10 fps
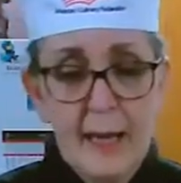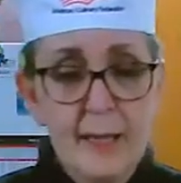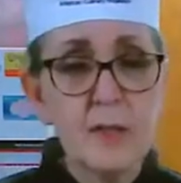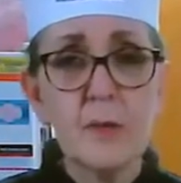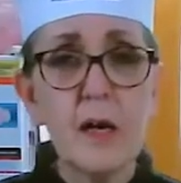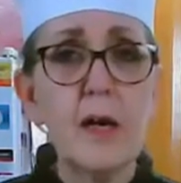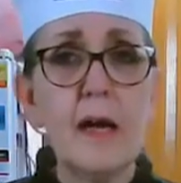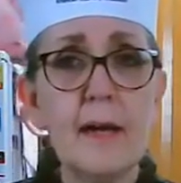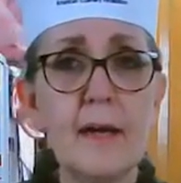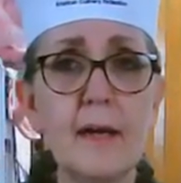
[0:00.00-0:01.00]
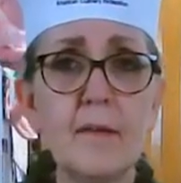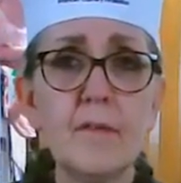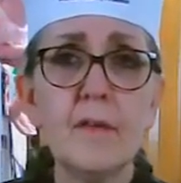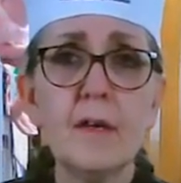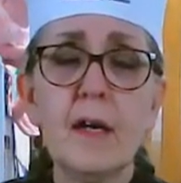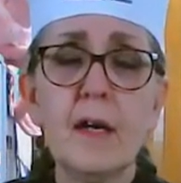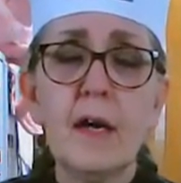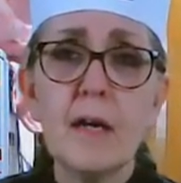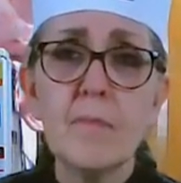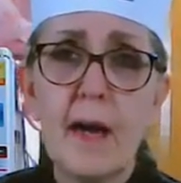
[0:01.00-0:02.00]
do not have
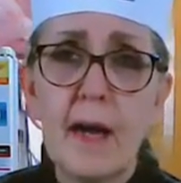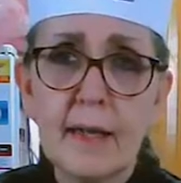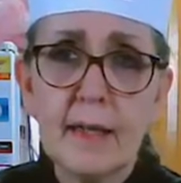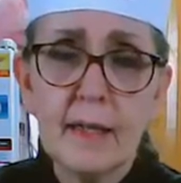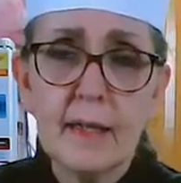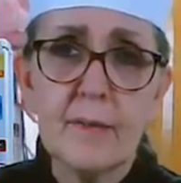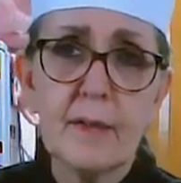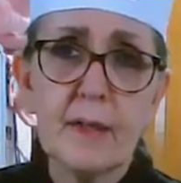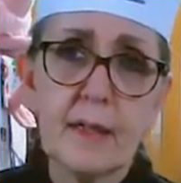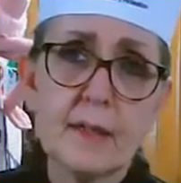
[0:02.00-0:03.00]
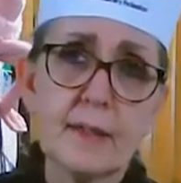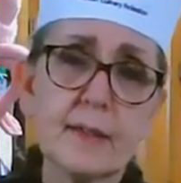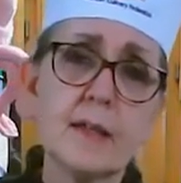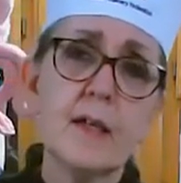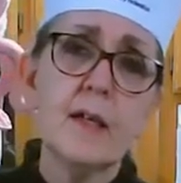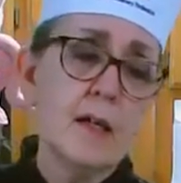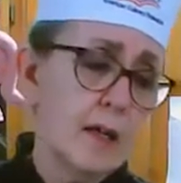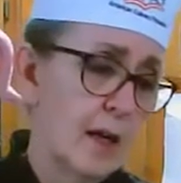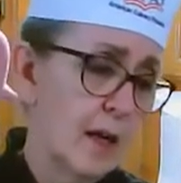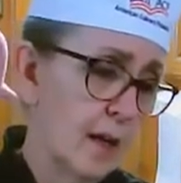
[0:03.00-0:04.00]
a bag in this.
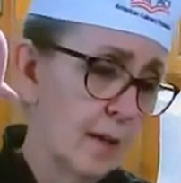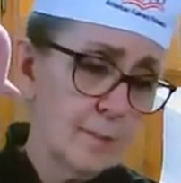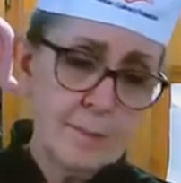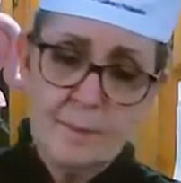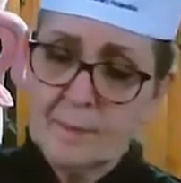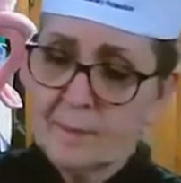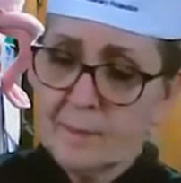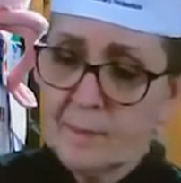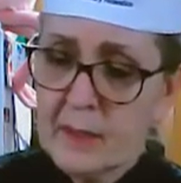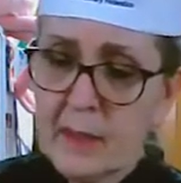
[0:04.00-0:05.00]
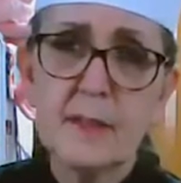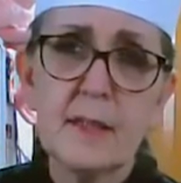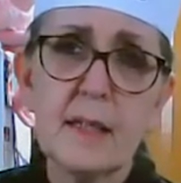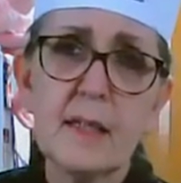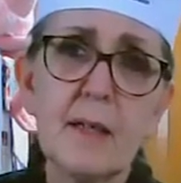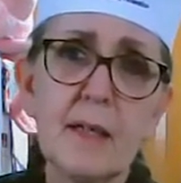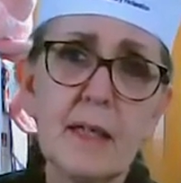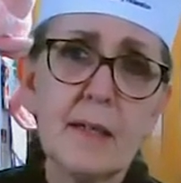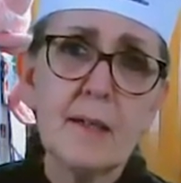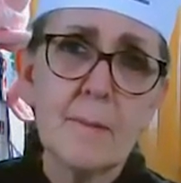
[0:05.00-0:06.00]
It's itty
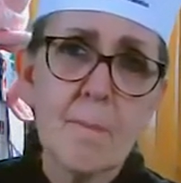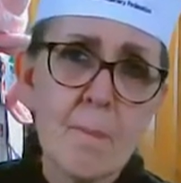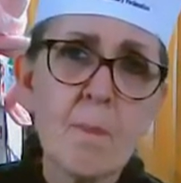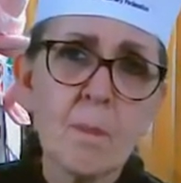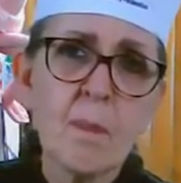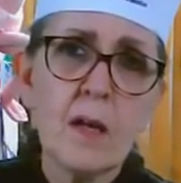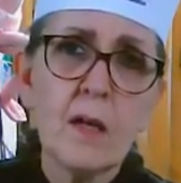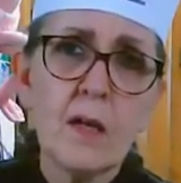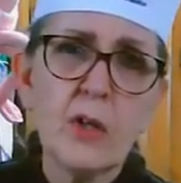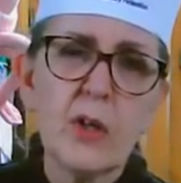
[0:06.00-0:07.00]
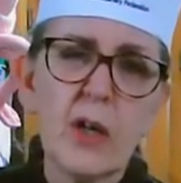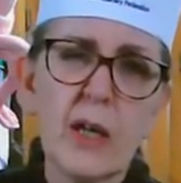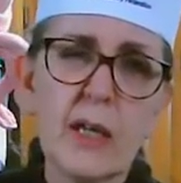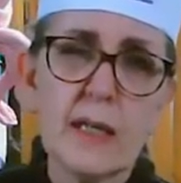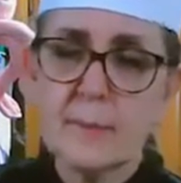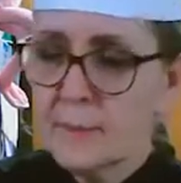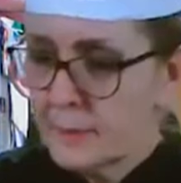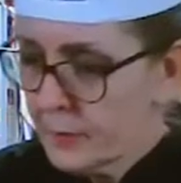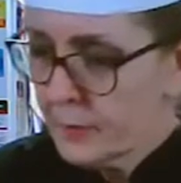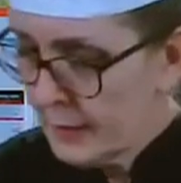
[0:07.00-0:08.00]
bitty. You can clean it.
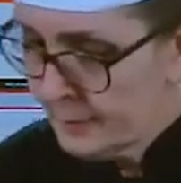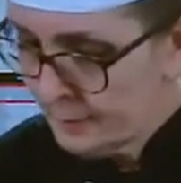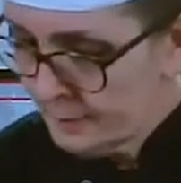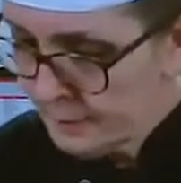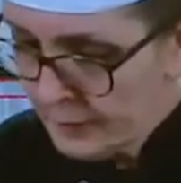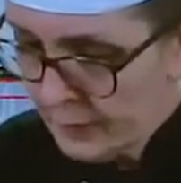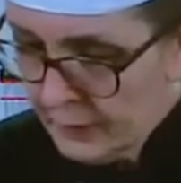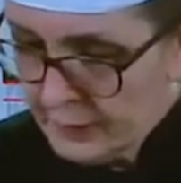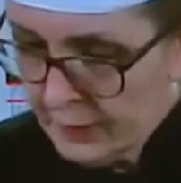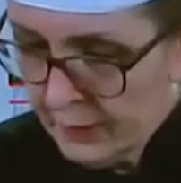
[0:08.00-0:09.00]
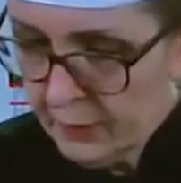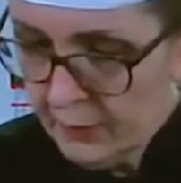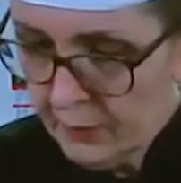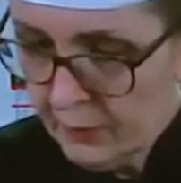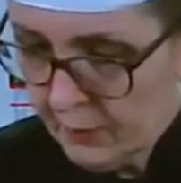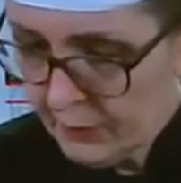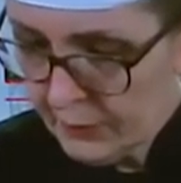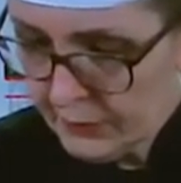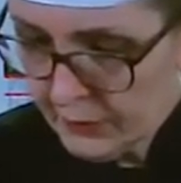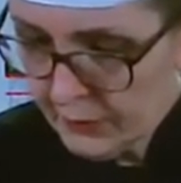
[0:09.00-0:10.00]
Okay. So what we're going
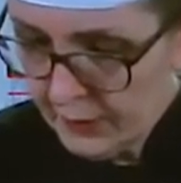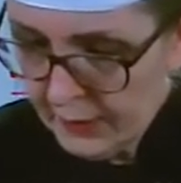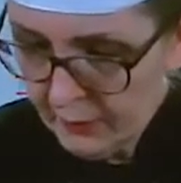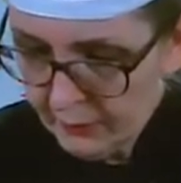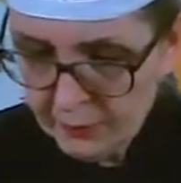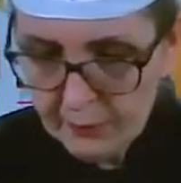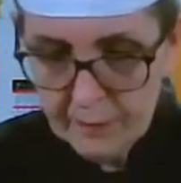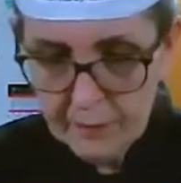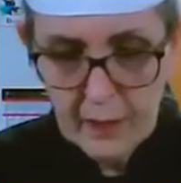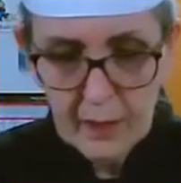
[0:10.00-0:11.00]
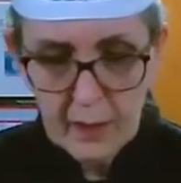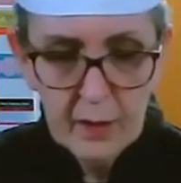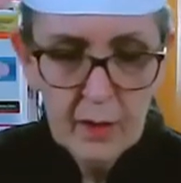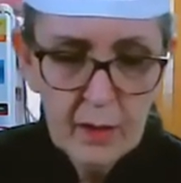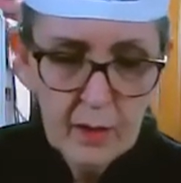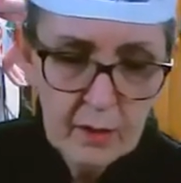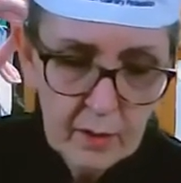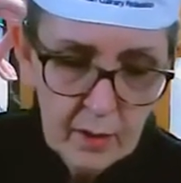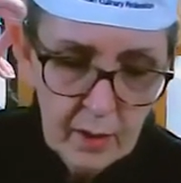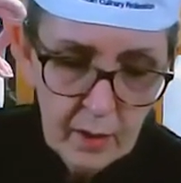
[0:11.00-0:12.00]
to start out with, we've got
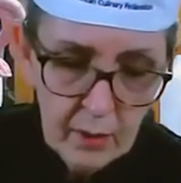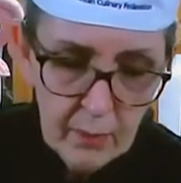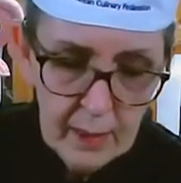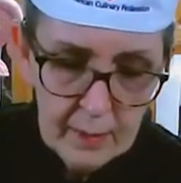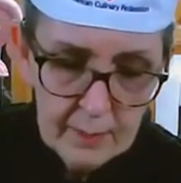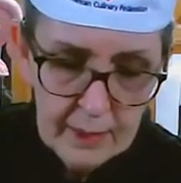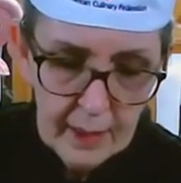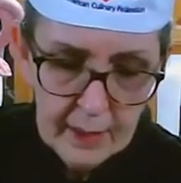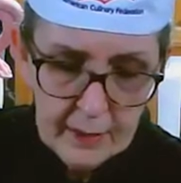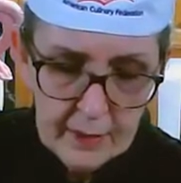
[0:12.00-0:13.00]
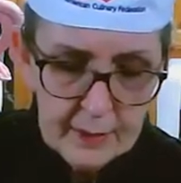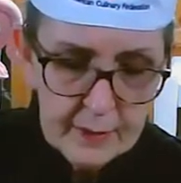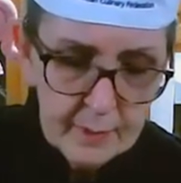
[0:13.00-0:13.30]
our red potatoes.